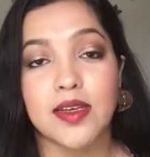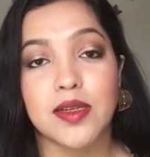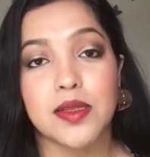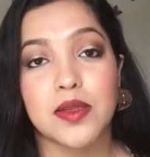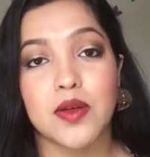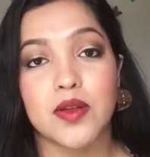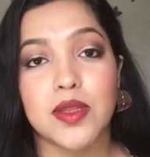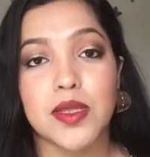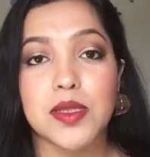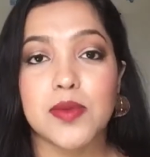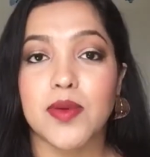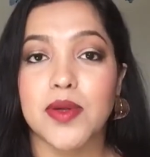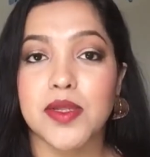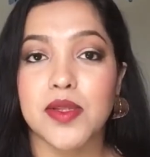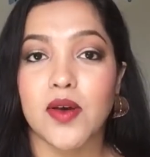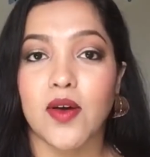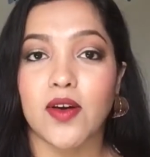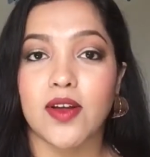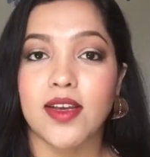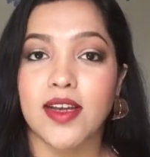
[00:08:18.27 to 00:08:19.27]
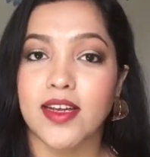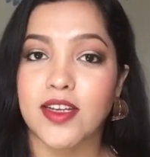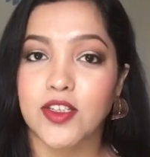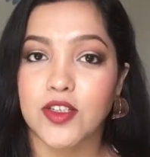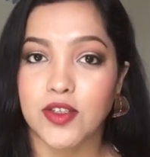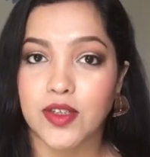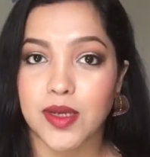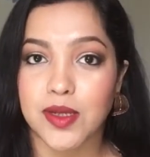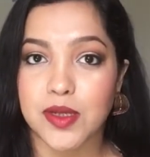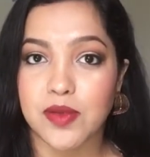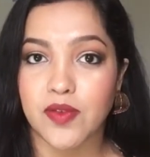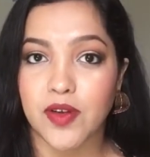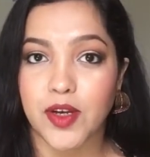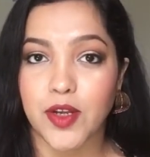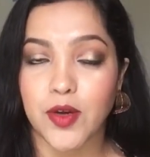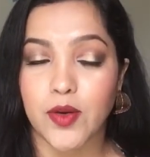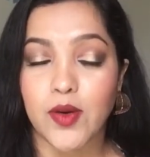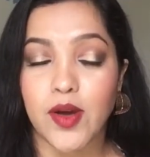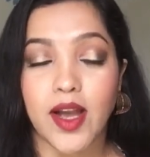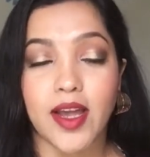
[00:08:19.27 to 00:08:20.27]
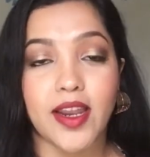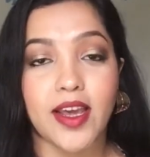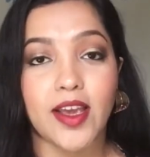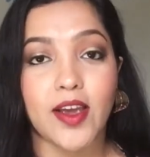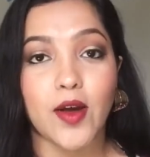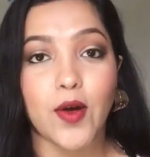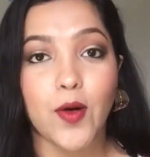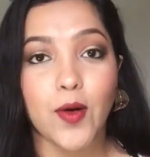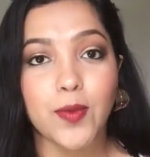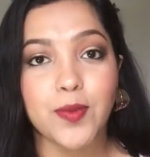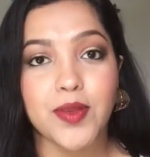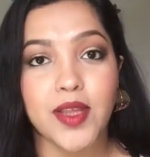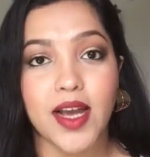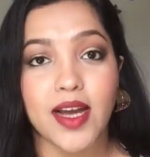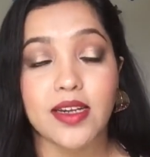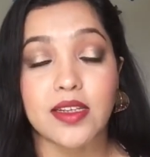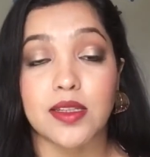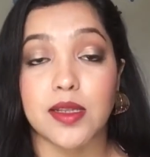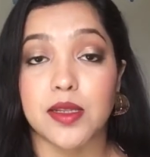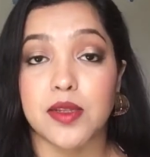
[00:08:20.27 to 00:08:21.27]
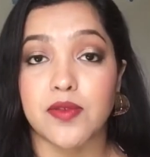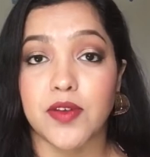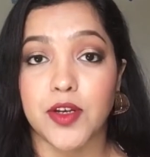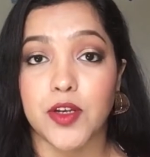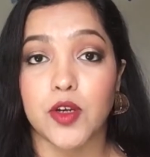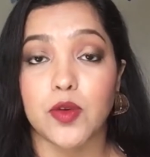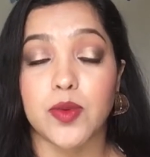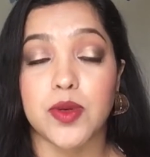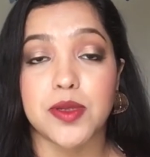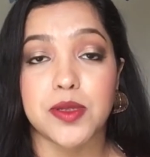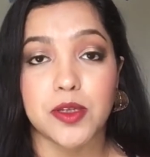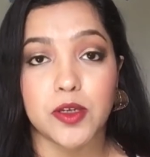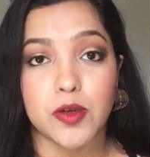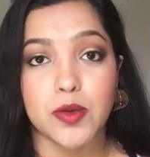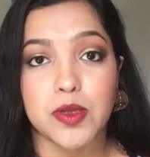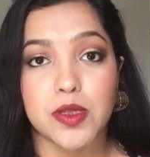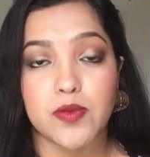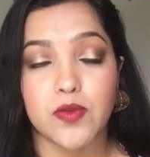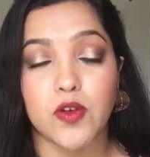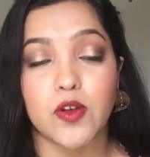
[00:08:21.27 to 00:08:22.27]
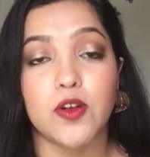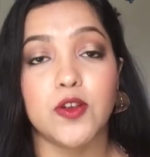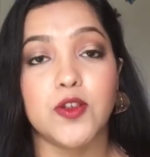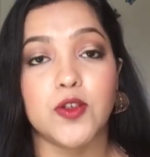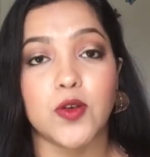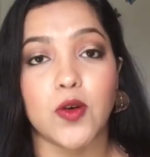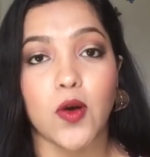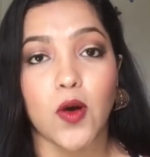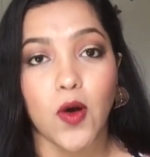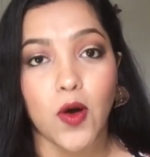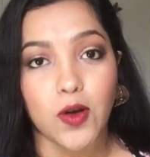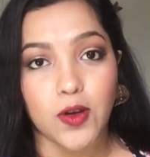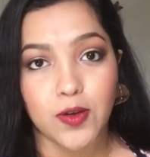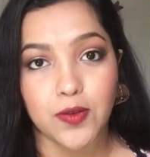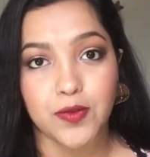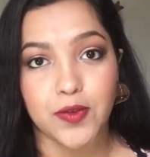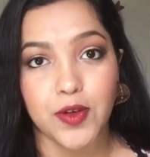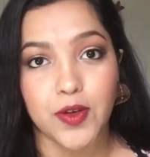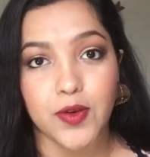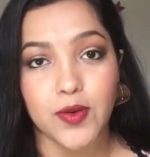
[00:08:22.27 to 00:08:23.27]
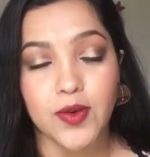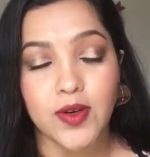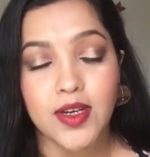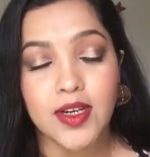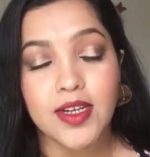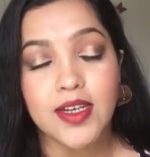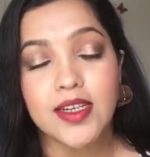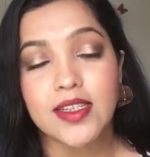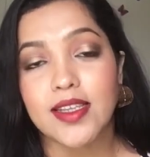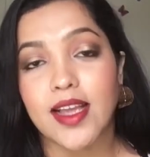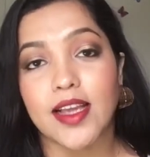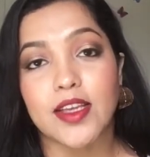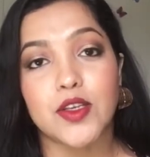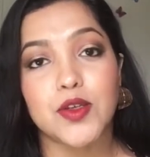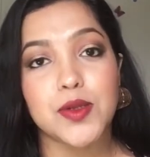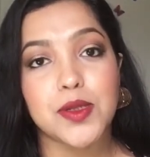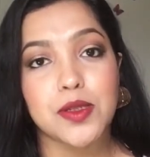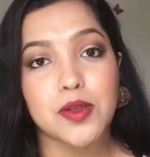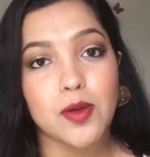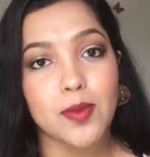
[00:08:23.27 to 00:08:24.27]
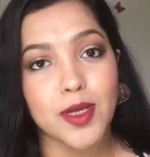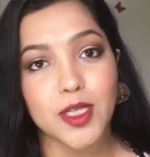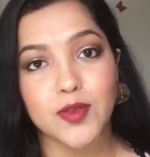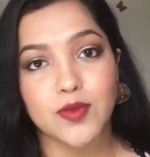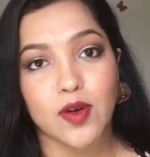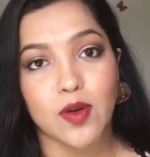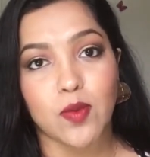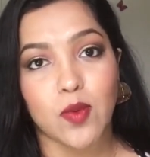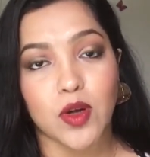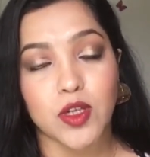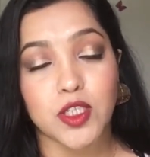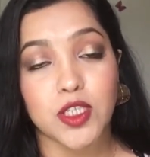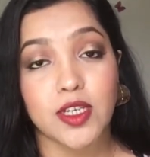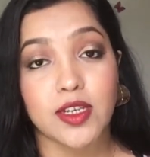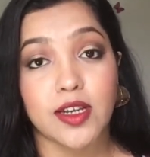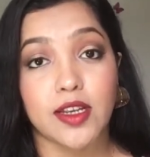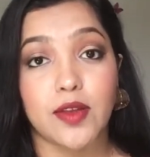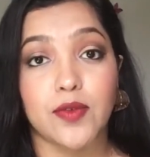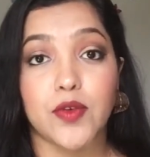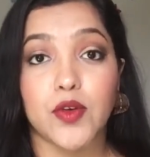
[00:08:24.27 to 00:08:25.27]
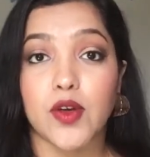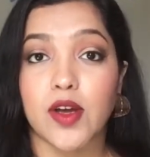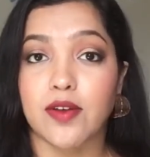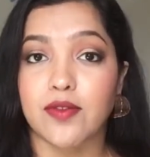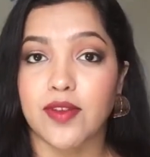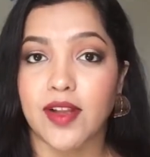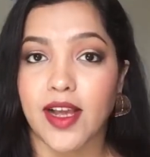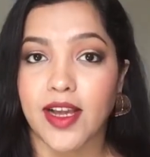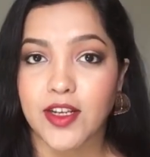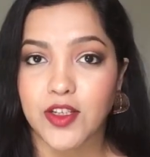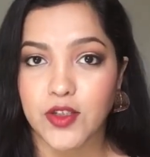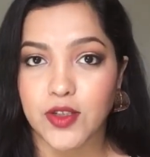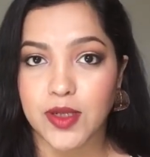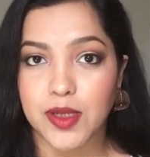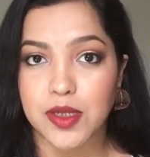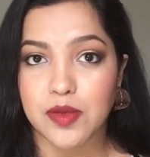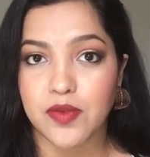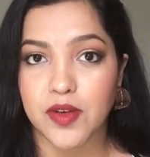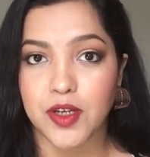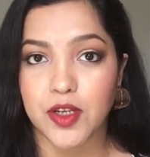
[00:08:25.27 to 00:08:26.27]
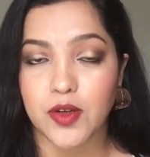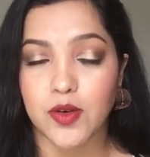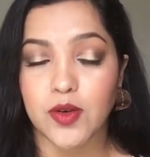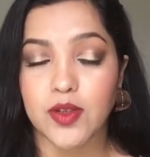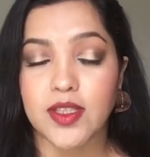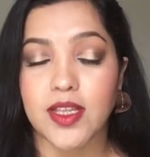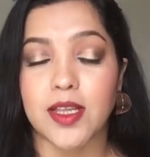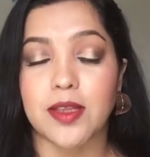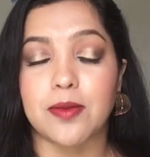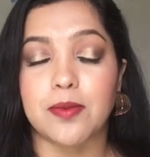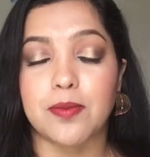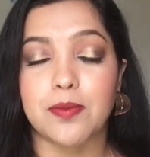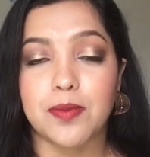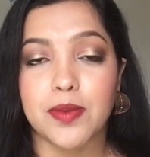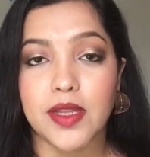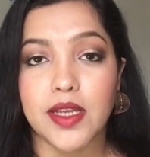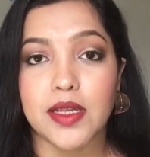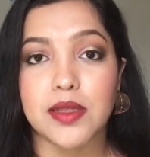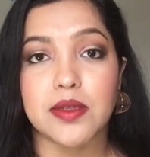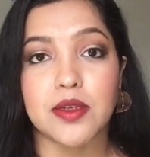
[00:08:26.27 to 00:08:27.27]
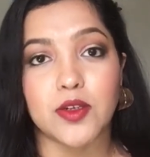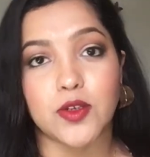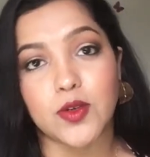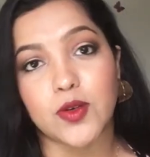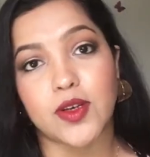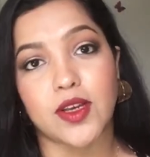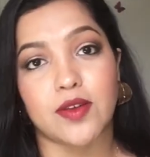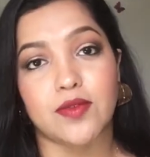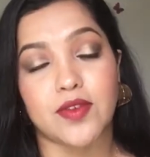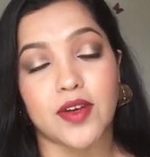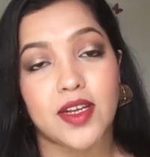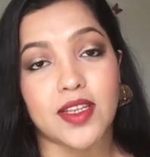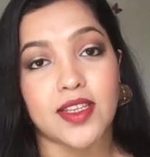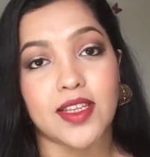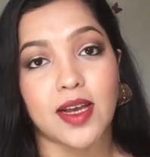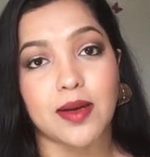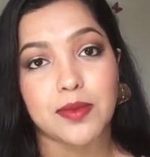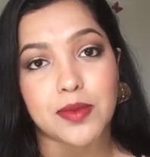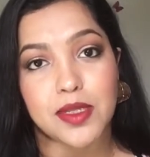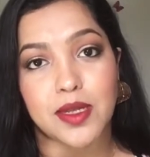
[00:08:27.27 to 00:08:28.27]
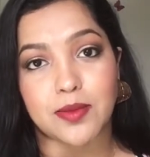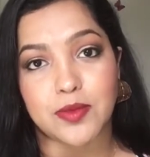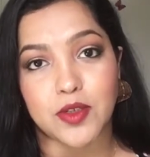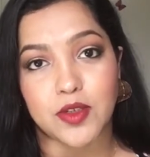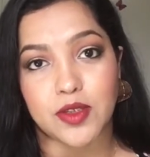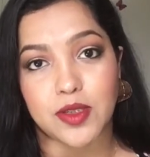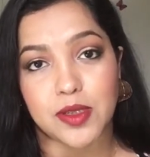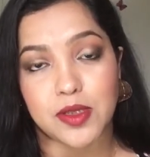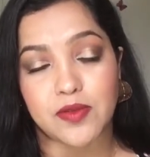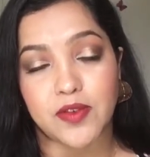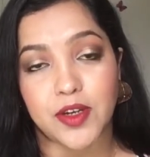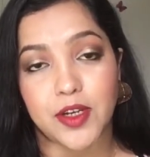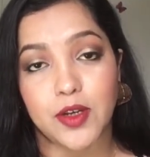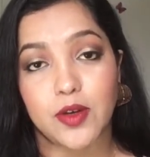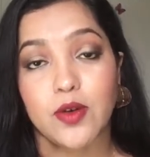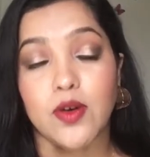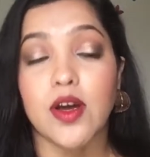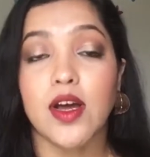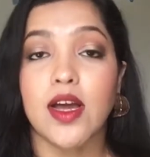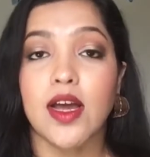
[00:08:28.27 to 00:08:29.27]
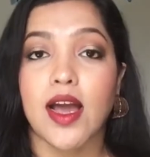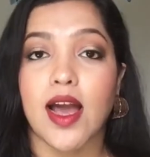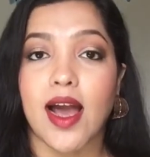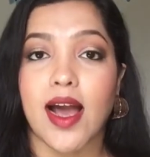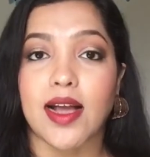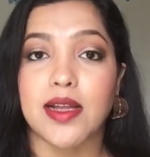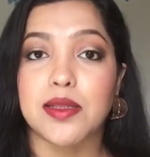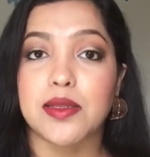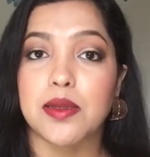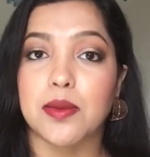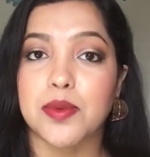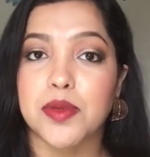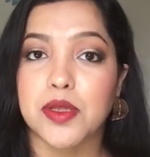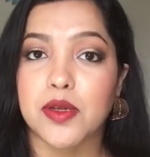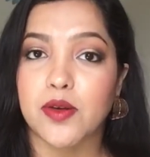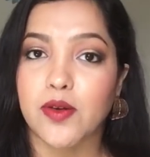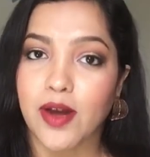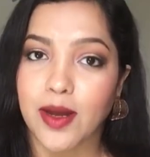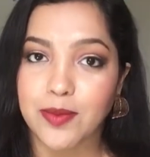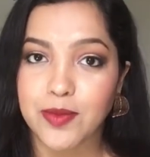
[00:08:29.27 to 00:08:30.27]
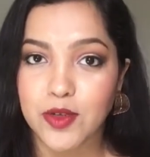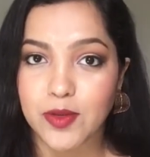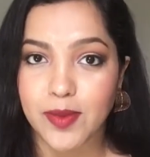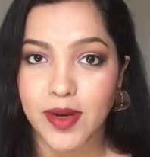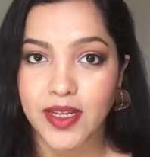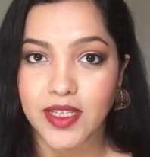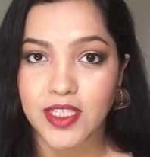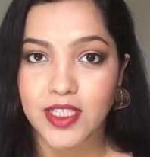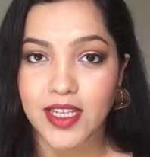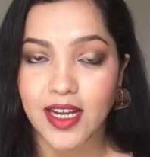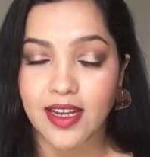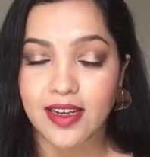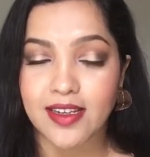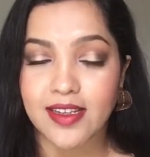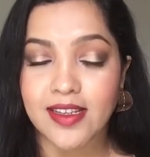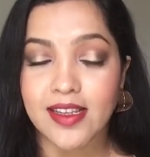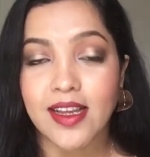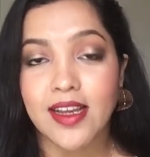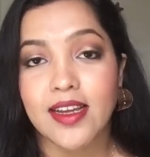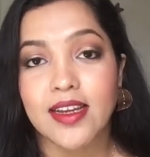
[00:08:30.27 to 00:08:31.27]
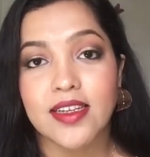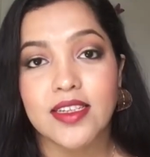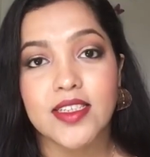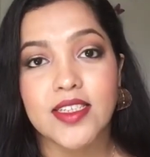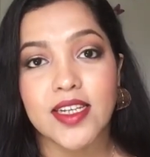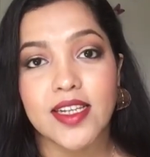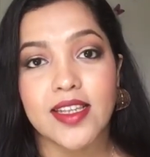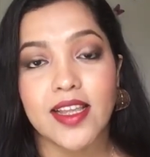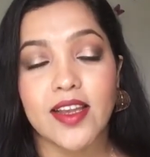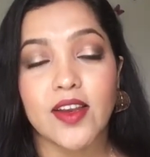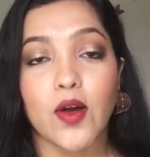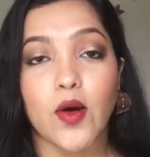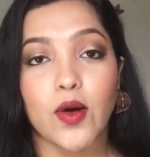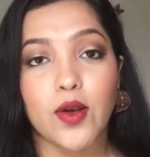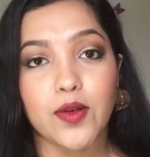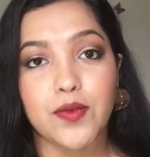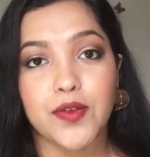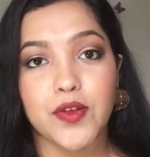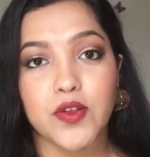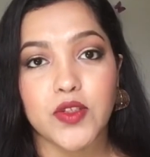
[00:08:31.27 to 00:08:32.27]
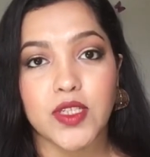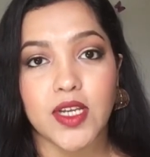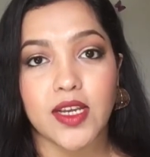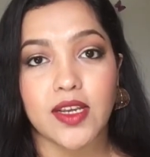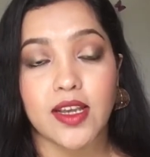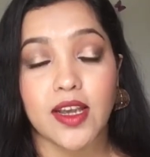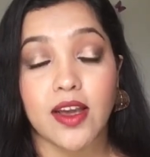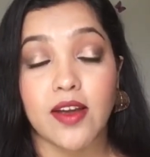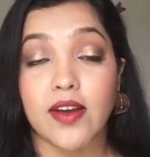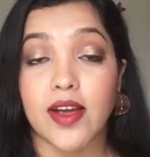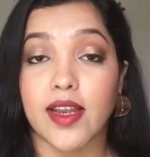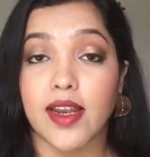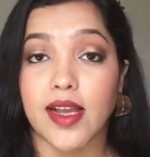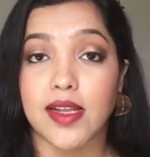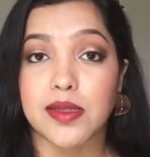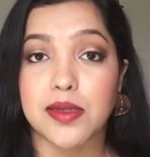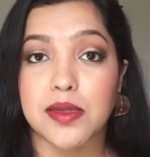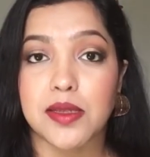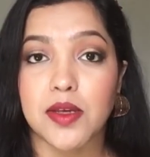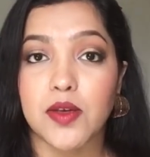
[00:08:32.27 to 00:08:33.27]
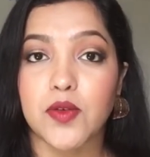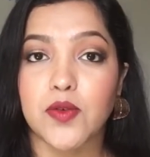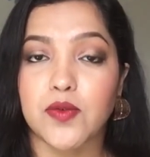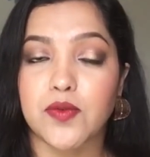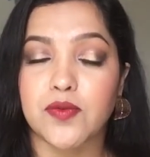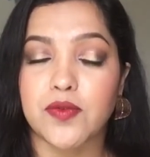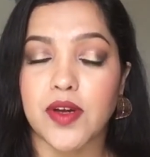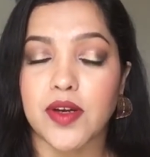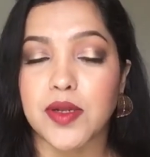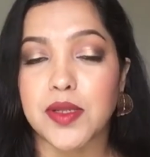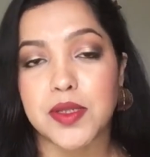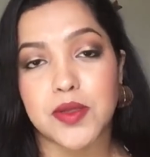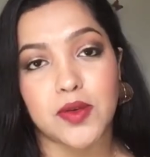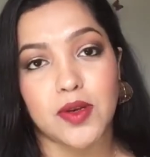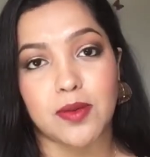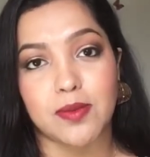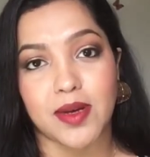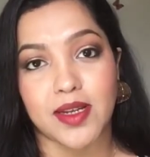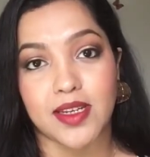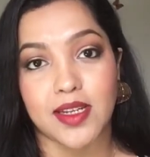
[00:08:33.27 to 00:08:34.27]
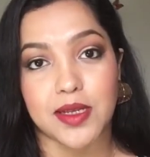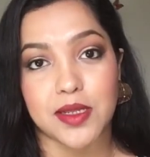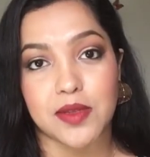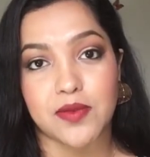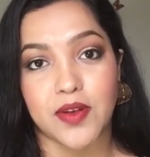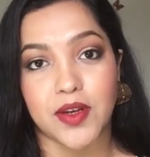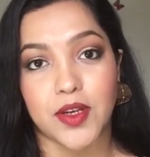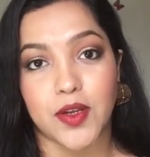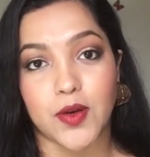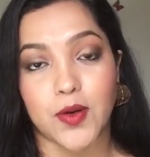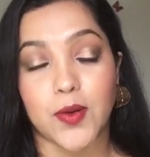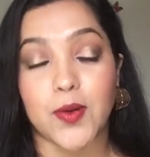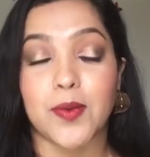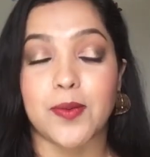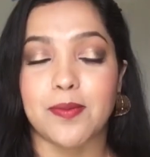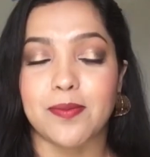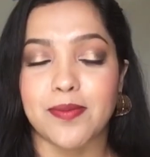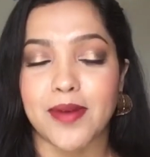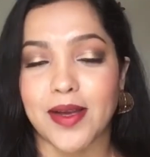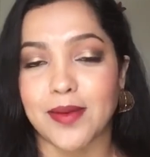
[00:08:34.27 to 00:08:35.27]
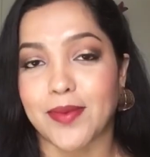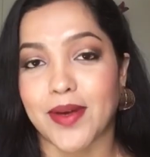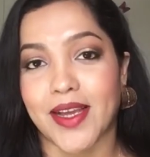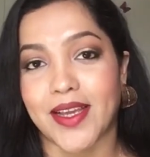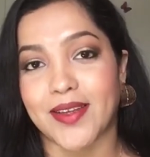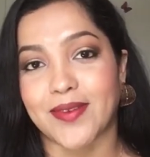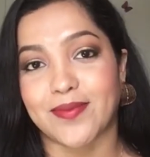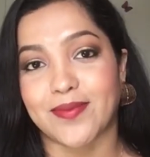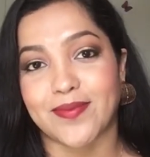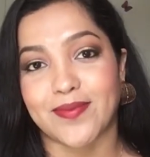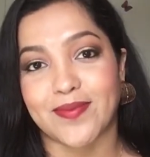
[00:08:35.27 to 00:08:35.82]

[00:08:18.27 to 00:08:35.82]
So this was all in today's video, and I hope that this video was useful to all of you. Thank you so much for watching, and if you have liked today's video, then please do give a thumbs up to this video and subscribe to my channel. Till then, all of you take care, and I'll see you very soon in my next video. Bye bye.